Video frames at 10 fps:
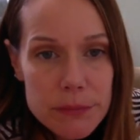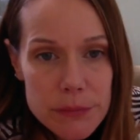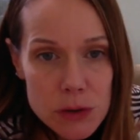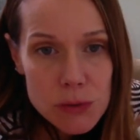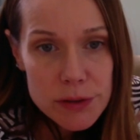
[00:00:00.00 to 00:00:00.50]

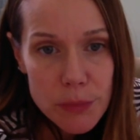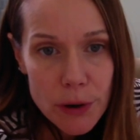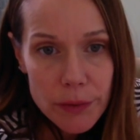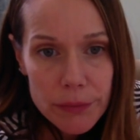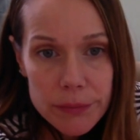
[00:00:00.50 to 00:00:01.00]
School's
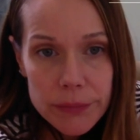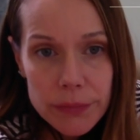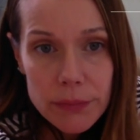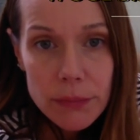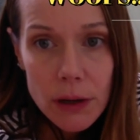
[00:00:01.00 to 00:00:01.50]
important.
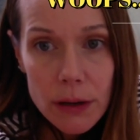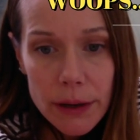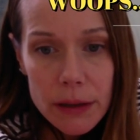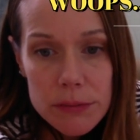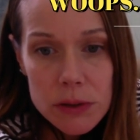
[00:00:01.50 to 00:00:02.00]
All
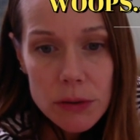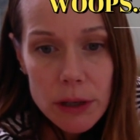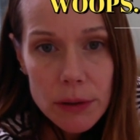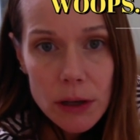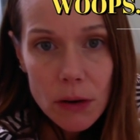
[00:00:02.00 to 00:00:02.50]
right, so here
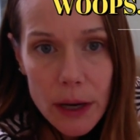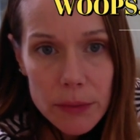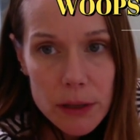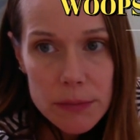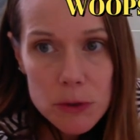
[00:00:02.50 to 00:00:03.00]
we go. I
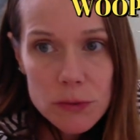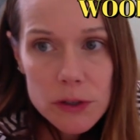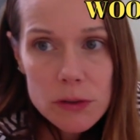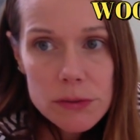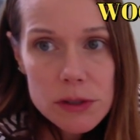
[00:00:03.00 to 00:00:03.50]
want to move
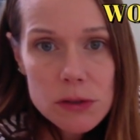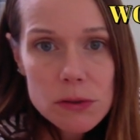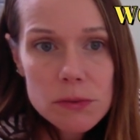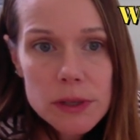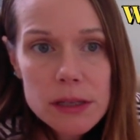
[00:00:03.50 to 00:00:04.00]
you
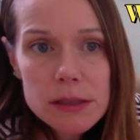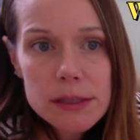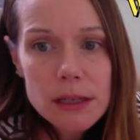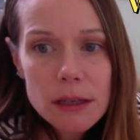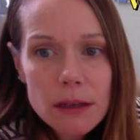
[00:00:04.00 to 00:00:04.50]
so we can
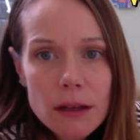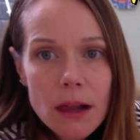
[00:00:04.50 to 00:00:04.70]
see.